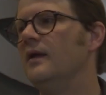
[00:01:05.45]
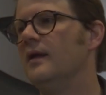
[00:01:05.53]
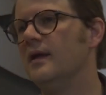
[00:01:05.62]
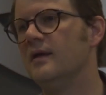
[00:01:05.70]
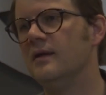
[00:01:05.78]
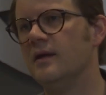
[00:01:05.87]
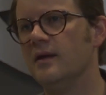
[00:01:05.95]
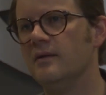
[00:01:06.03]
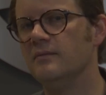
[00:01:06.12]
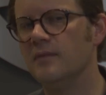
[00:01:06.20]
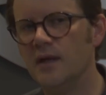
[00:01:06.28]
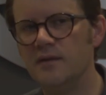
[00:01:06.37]
And
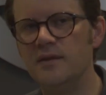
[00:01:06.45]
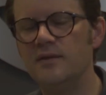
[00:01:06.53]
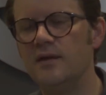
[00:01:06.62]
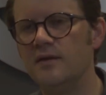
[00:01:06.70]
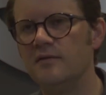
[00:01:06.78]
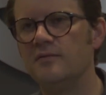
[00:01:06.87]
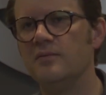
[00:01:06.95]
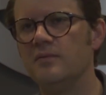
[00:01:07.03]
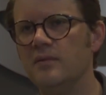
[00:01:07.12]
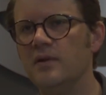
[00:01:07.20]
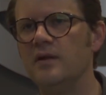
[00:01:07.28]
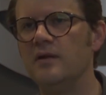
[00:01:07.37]
um, I think that is
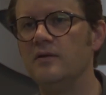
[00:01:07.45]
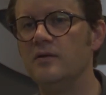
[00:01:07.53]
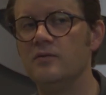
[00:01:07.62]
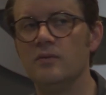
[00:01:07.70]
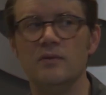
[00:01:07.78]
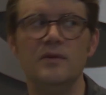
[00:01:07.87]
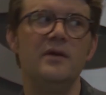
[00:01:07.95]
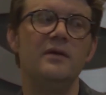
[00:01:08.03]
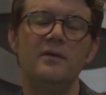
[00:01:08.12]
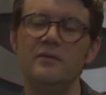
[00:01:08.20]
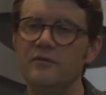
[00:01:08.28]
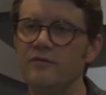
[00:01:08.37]
really unusual, let
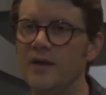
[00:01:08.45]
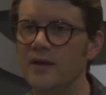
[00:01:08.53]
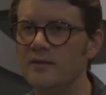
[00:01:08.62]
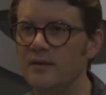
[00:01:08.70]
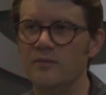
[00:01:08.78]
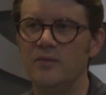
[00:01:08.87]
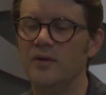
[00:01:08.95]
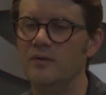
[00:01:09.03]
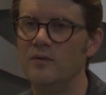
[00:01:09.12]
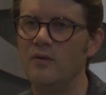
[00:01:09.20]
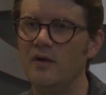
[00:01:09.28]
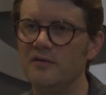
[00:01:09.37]
alone the fact that
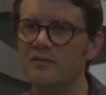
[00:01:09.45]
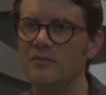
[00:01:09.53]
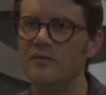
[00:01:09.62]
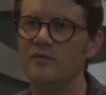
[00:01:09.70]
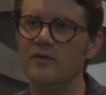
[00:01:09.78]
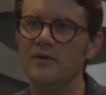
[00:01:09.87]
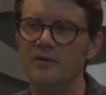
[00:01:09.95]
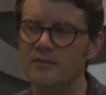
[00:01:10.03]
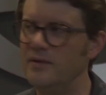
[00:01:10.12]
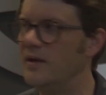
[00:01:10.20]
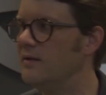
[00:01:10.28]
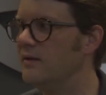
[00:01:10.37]
we cross the river and
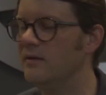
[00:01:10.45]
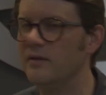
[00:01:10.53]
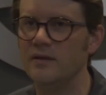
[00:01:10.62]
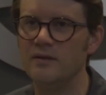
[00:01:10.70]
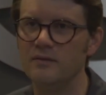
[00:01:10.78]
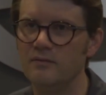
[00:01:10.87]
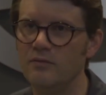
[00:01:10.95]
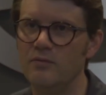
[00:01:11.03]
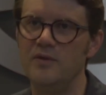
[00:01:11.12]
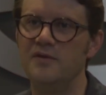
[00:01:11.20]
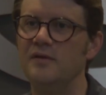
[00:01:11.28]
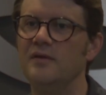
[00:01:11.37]
are technically in
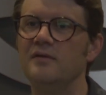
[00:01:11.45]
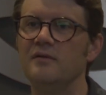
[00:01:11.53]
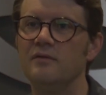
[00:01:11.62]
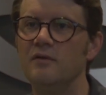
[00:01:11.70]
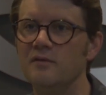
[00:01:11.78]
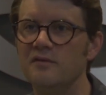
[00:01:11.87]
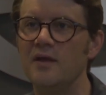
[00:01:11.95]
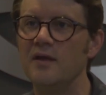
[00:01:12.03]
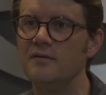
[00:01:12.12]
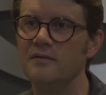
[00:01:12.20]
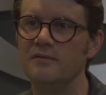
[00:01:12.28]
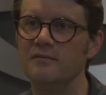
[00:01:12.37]
three cities and two
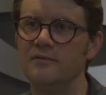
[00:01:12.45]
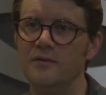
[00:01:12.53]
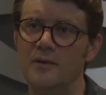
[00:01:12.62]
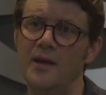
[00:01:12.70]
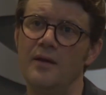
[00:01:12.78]
states and two